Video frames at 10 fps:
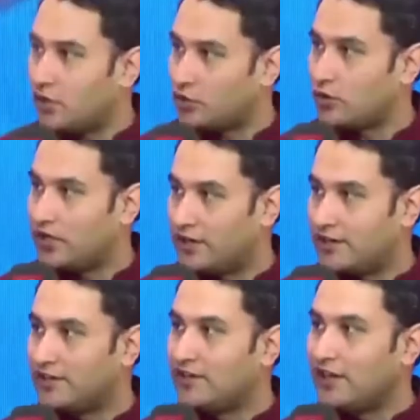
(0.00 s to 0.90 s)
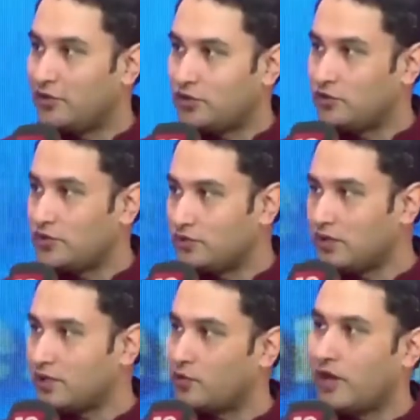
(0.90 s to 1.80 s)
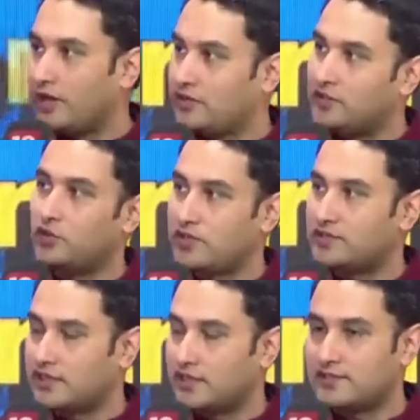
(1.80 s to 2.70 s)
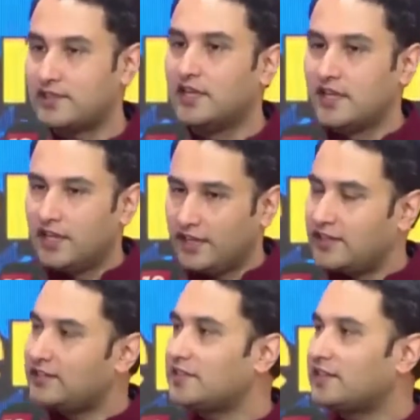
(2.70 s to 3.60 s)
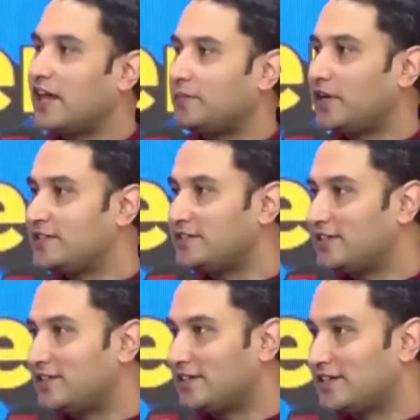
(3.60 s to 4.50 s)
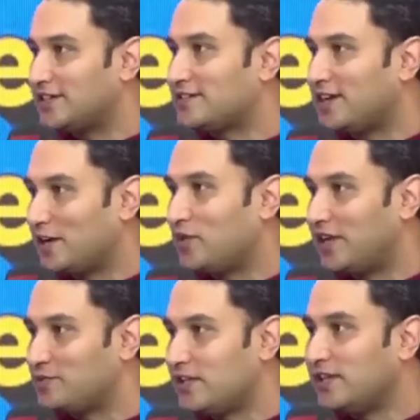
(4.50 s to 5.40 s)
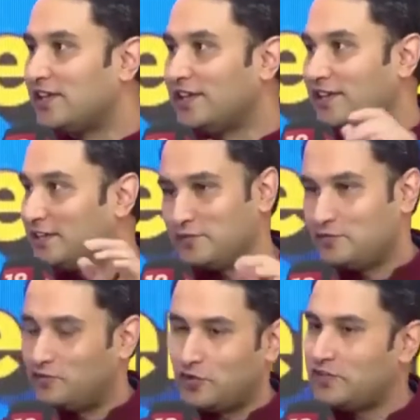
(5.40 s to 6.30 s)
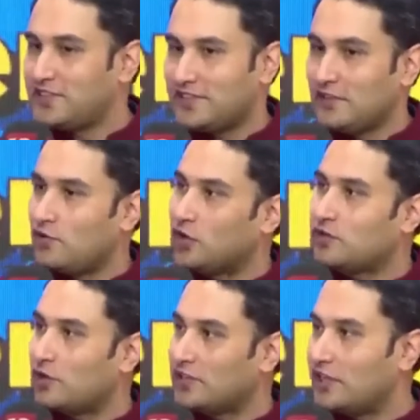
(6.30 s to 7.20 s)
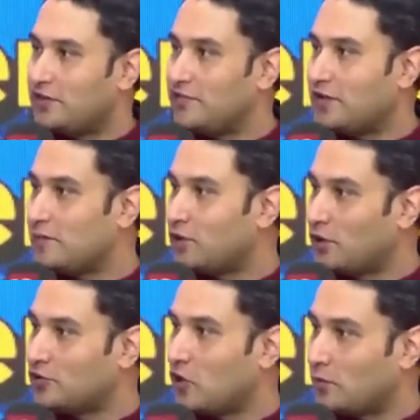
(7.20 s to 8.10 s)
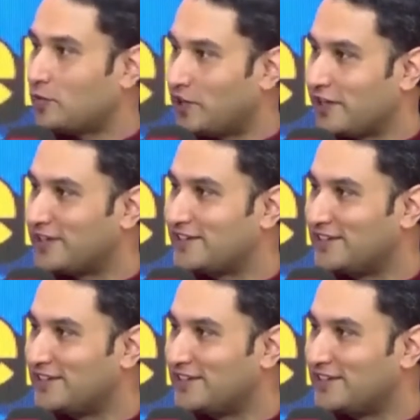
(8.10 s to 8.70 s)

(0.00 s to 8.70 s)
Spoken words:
how to learn, how to, you know, acquire newer skills. And that is a gap that I see in the startup world as well. what we say about water everywhere but not a drop to drink.